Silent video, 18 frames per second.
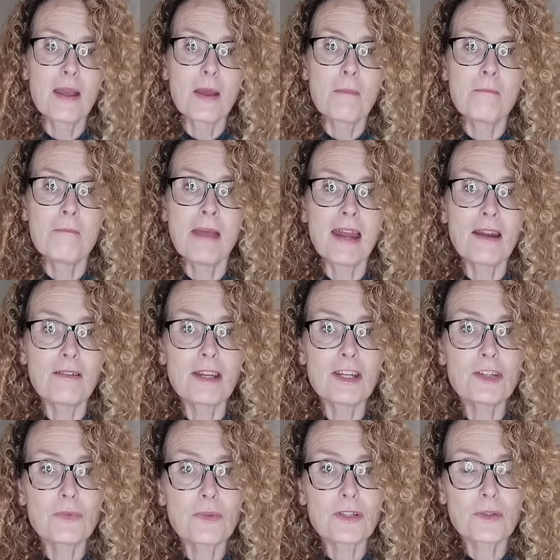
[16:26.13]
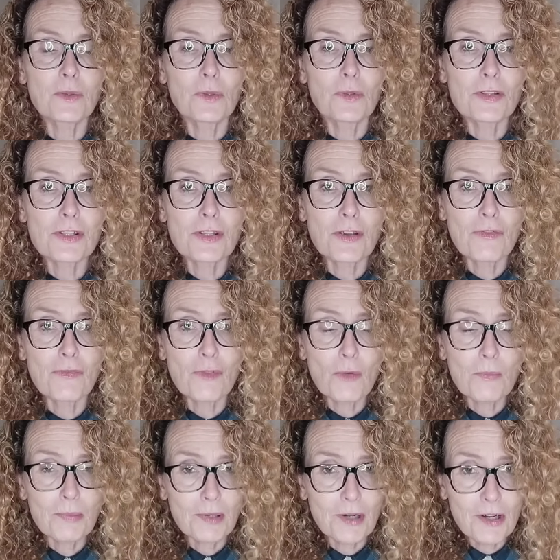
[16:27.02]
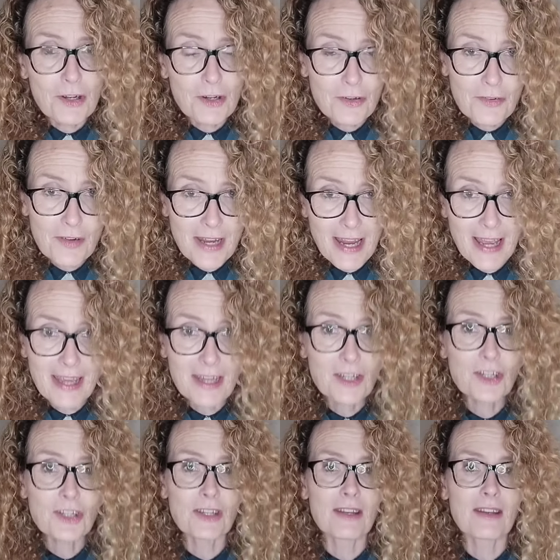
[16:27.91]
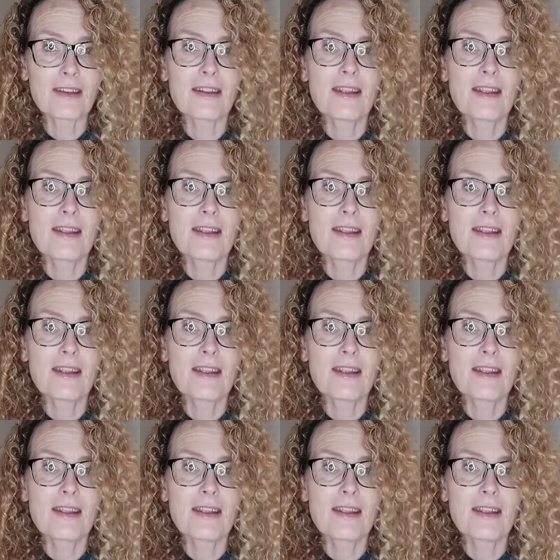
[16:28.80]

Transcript: Marriage was also for procreation.